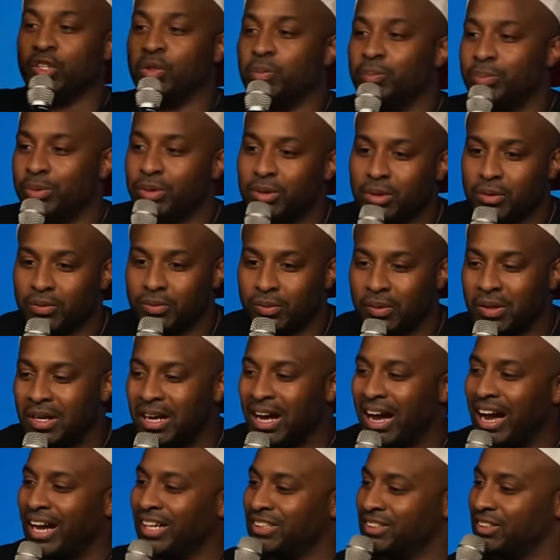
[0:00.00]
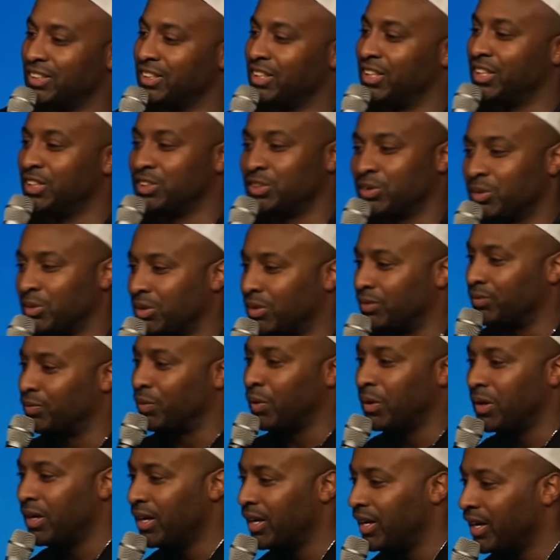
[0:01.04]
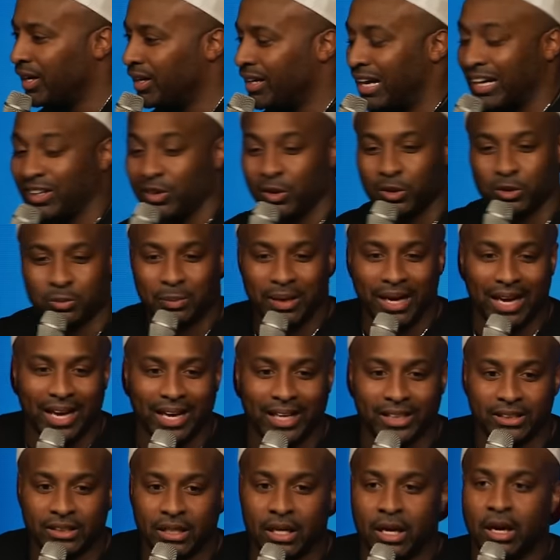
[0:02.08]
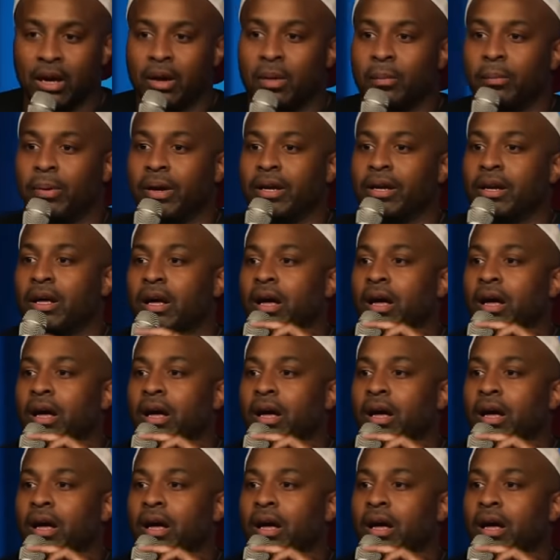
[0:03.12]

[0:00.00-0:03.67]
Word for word: beautiful. I used to kiss her on her forehead. I closed my eyes, but